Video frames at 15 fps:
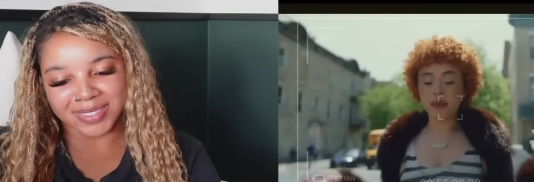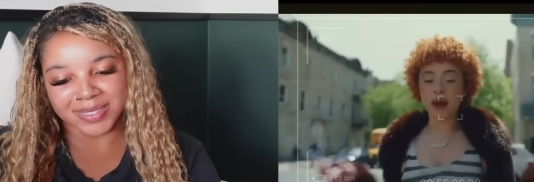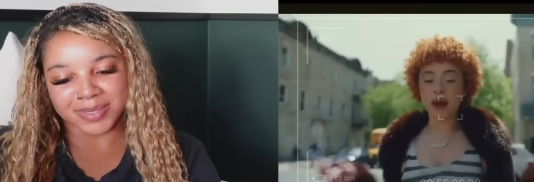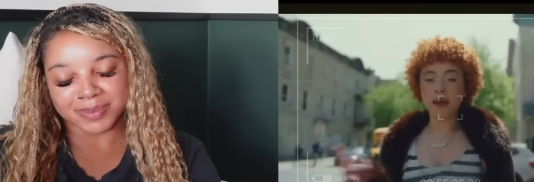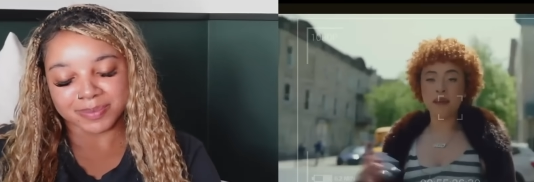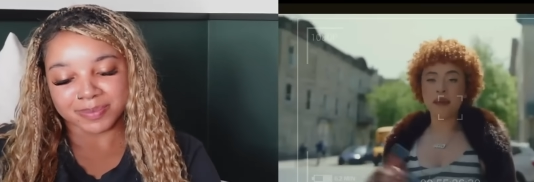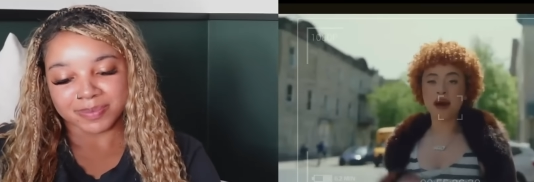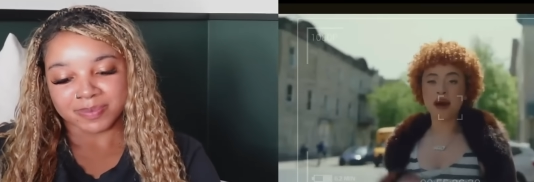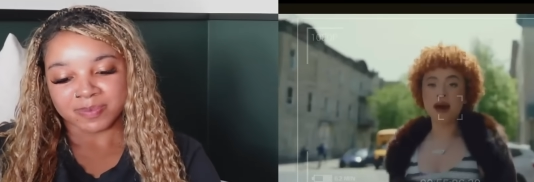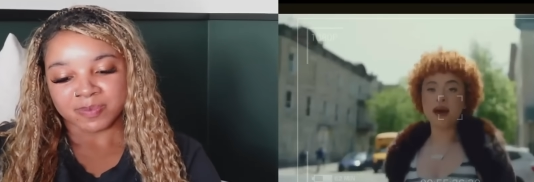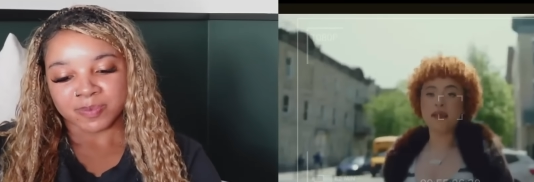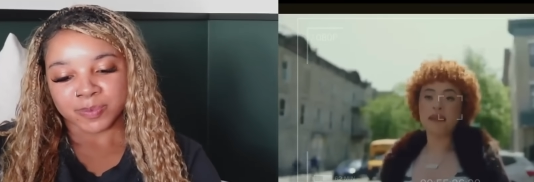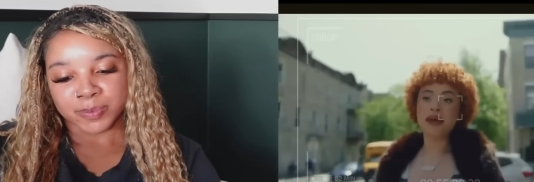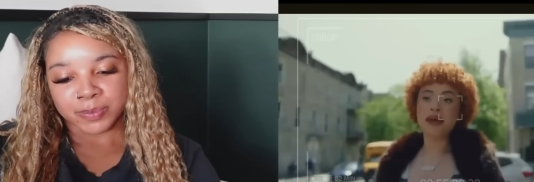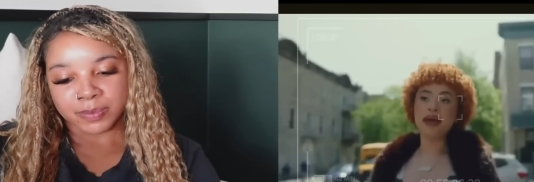Speaker 1: move this
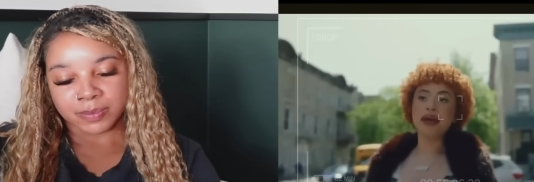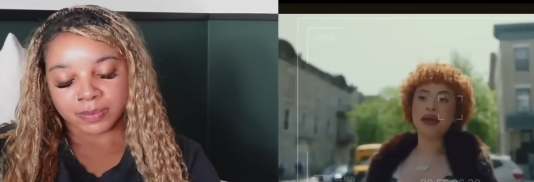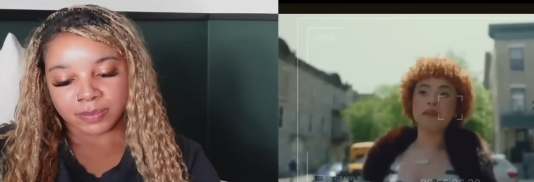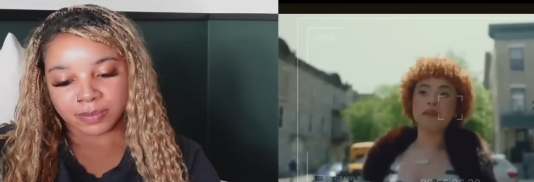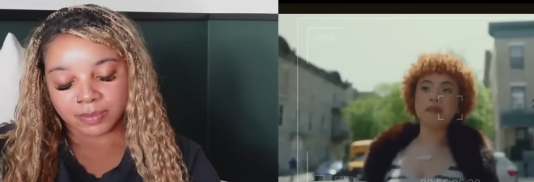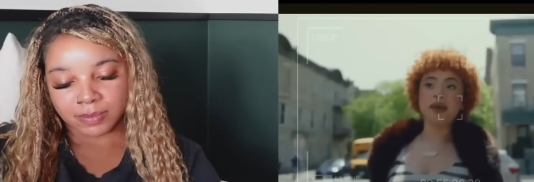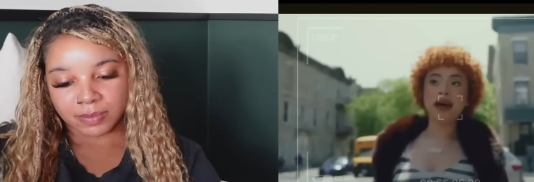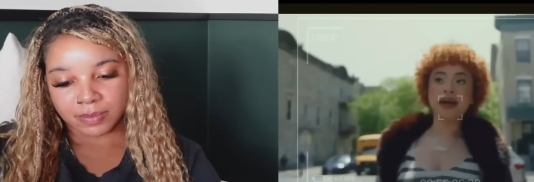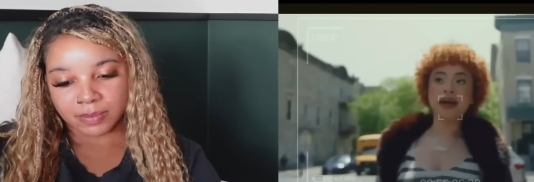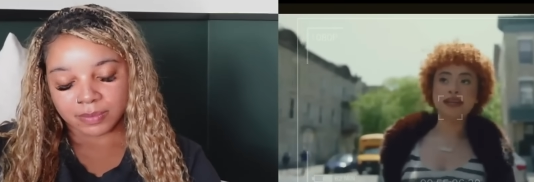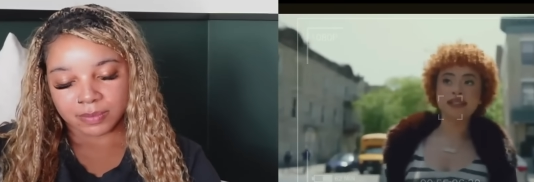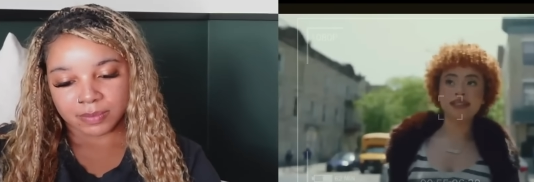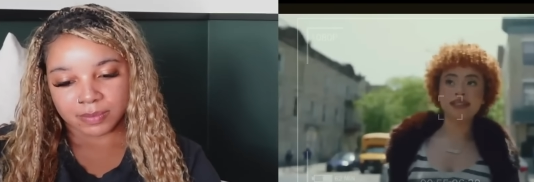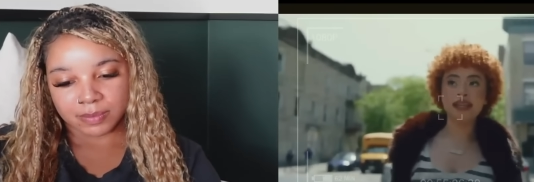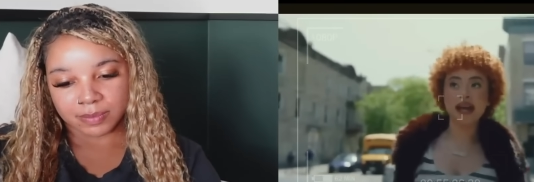before we post it on
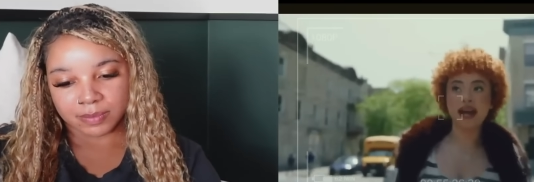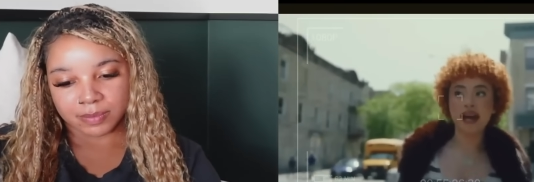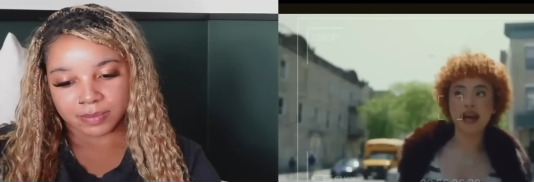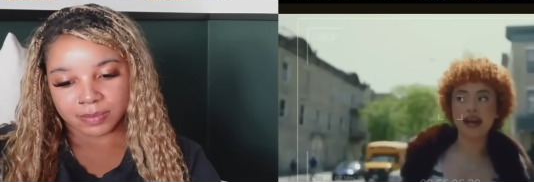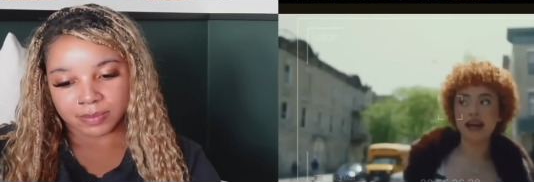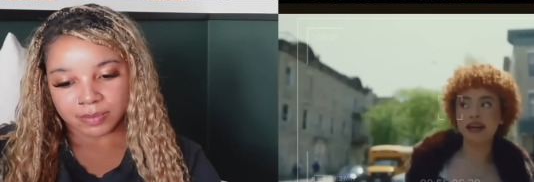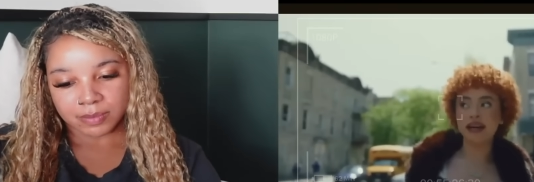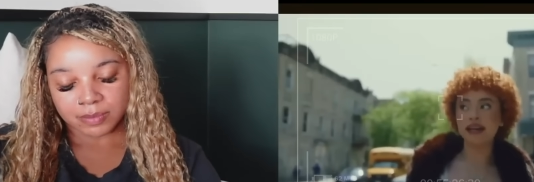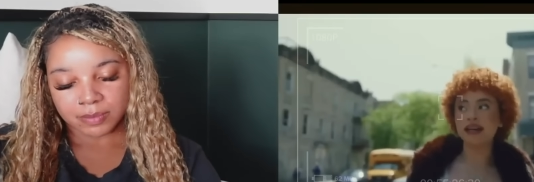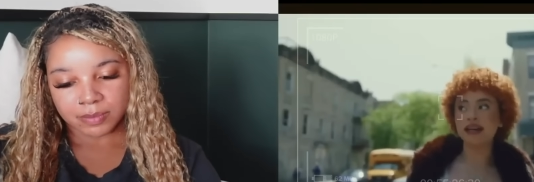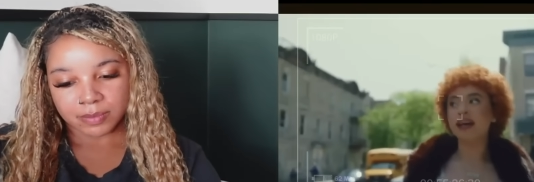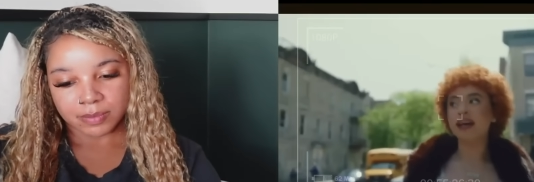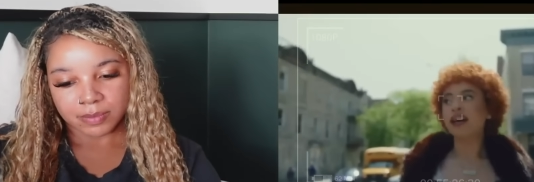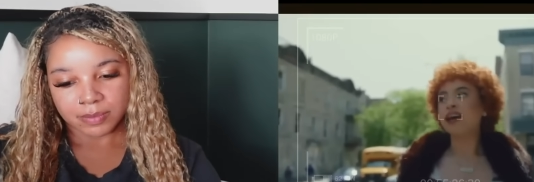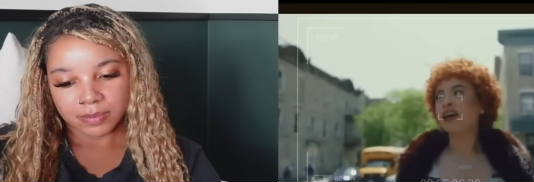social media?
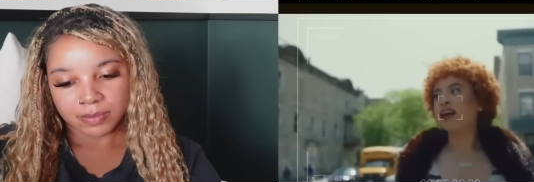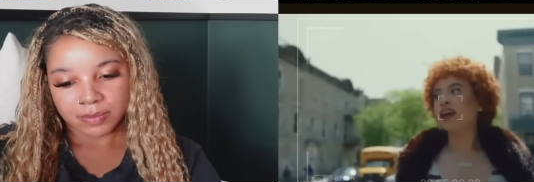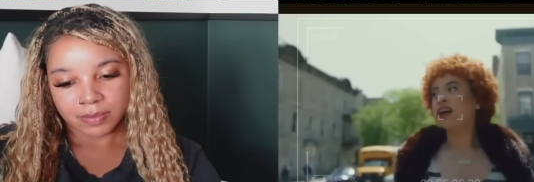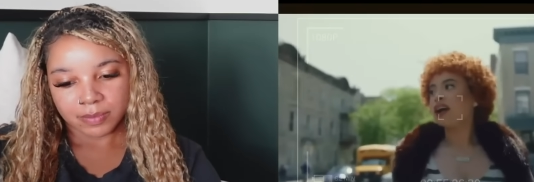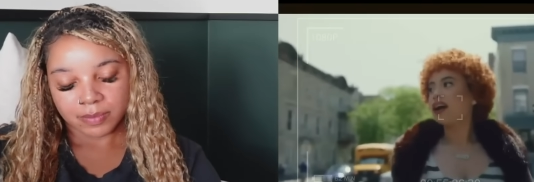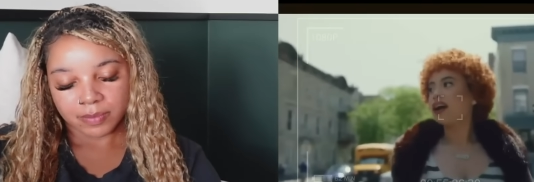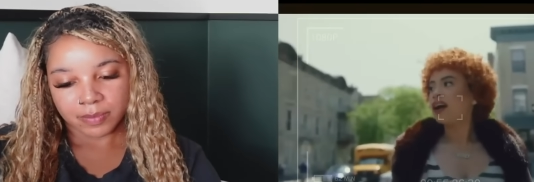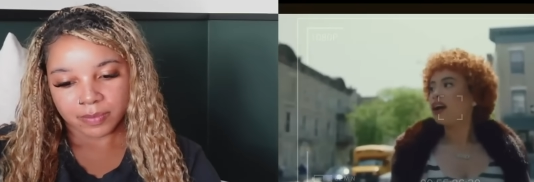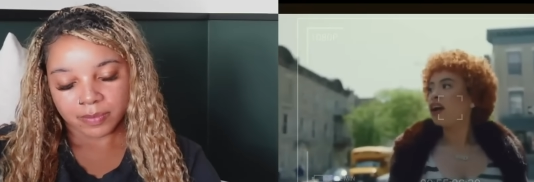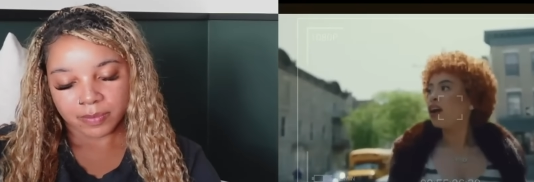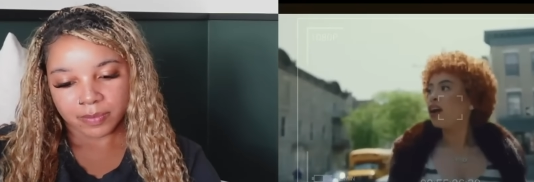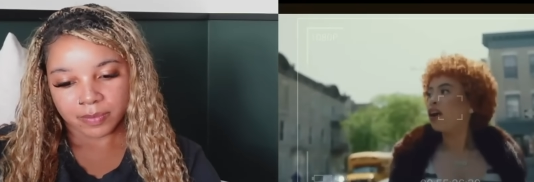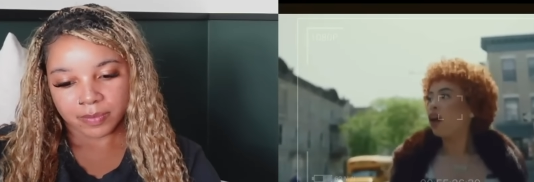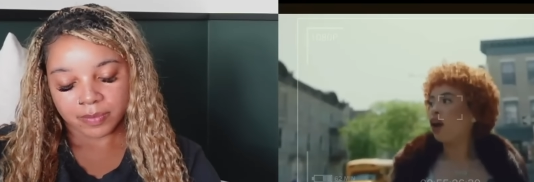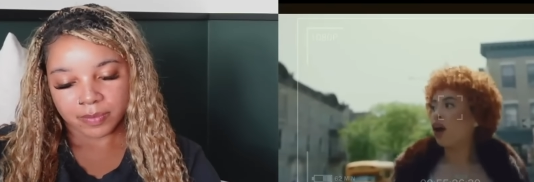Either
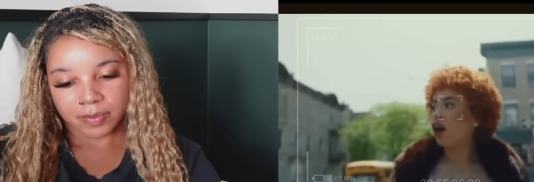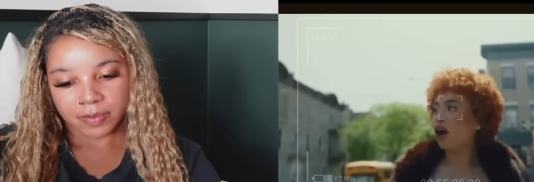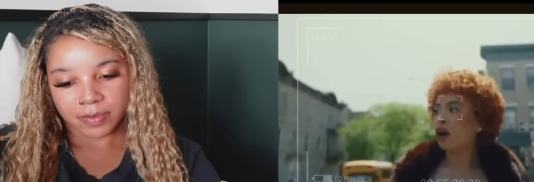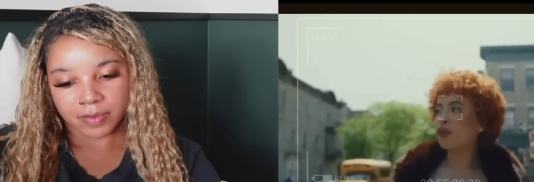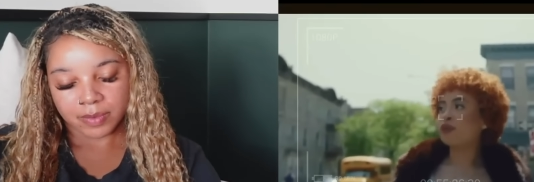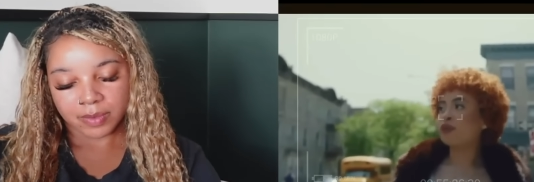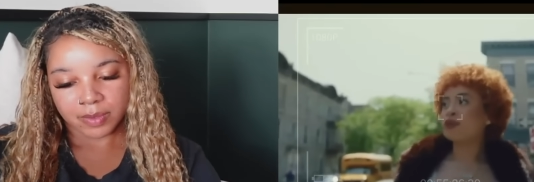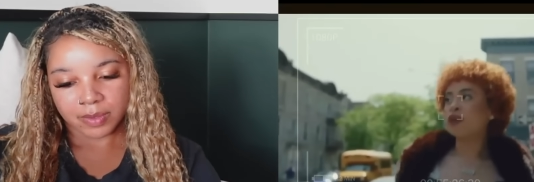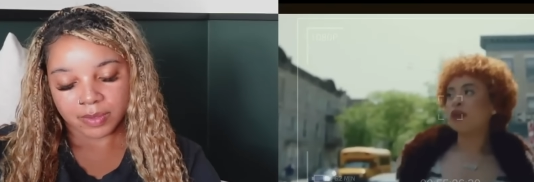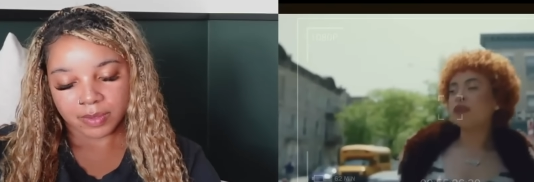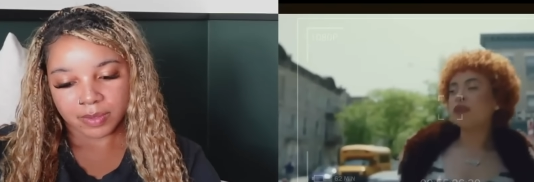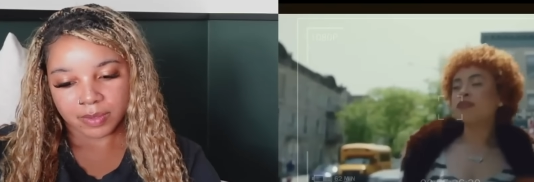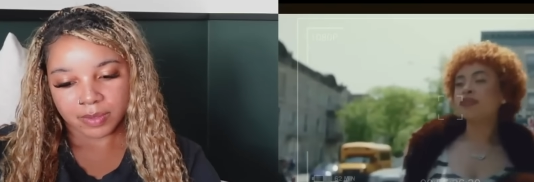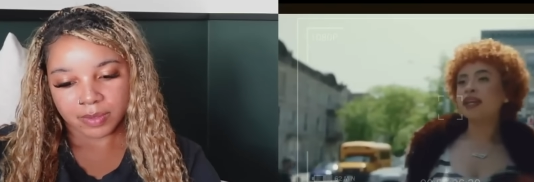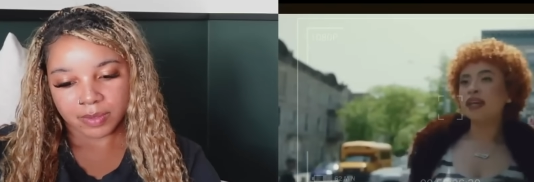her confidence
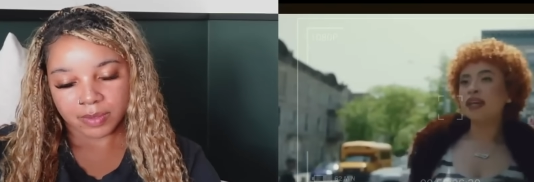is